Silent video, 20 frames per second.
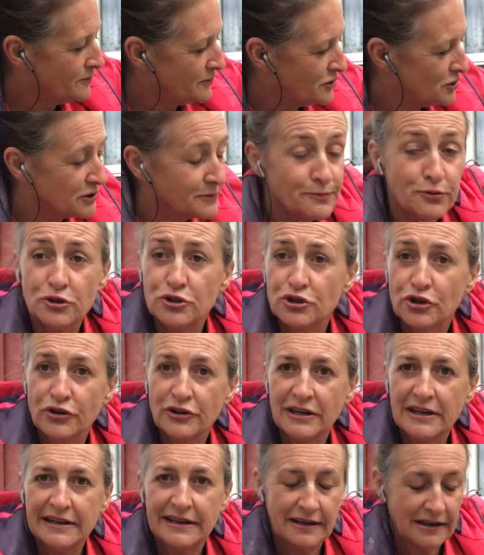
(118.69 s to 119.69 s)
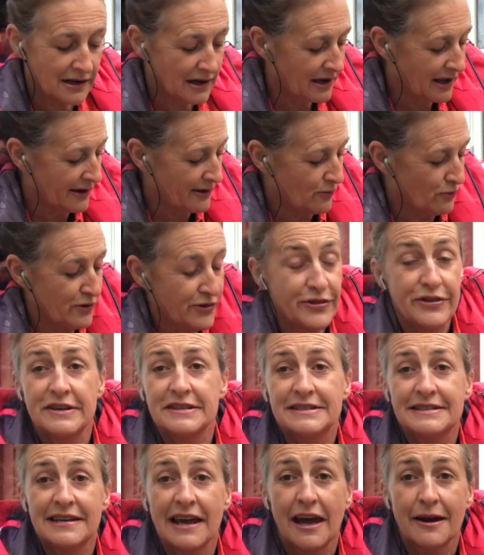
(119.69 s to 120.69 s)
just push on the lid, like with
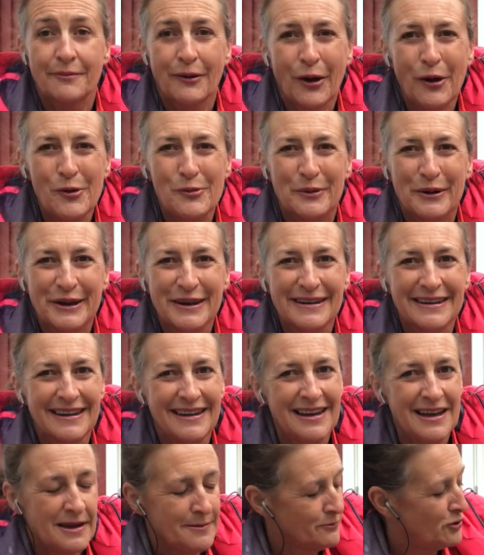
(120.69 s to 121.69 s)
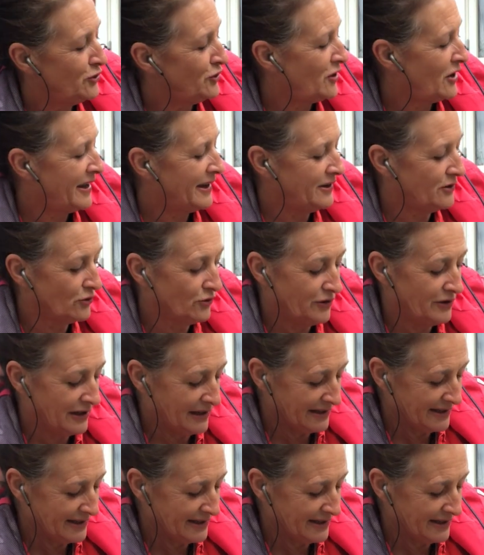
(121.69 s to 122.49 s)
this tap open. Put your hand on the